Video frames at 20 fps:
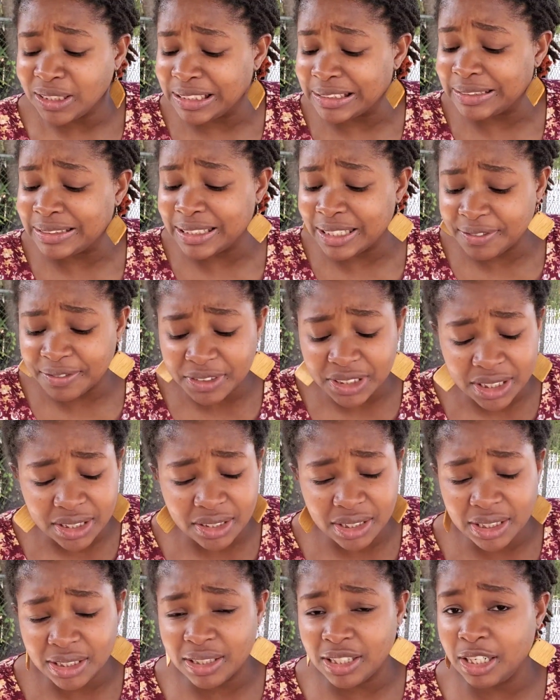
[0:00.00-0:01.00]
They're
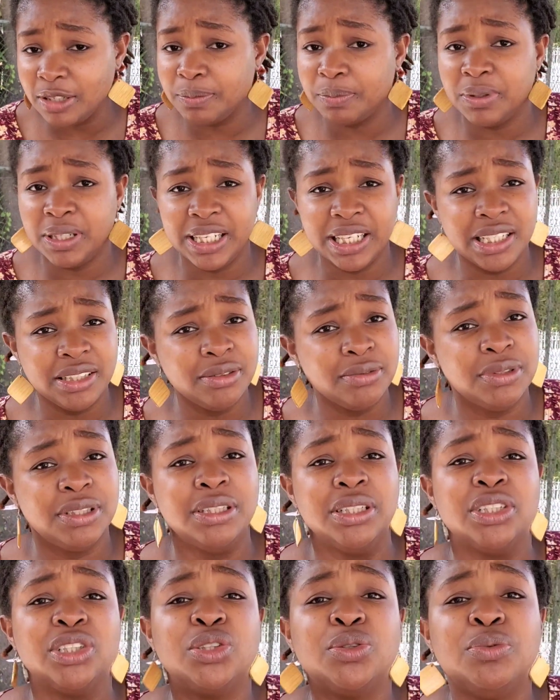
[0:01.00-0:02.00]
definitely not playing
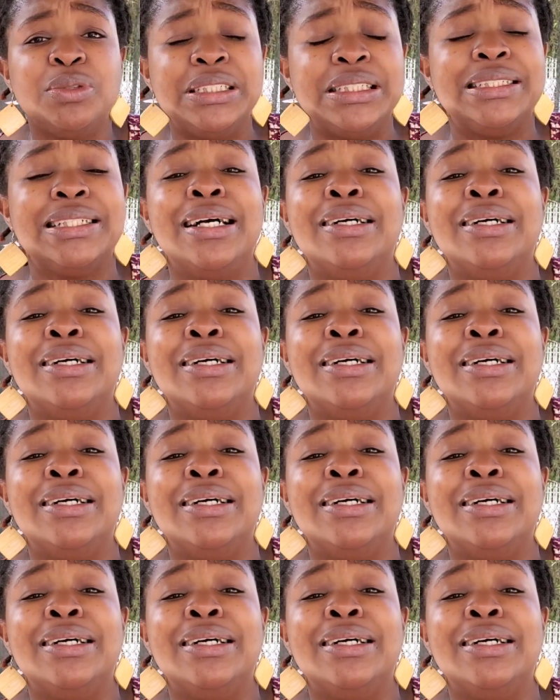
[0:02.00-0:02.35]
with the sweet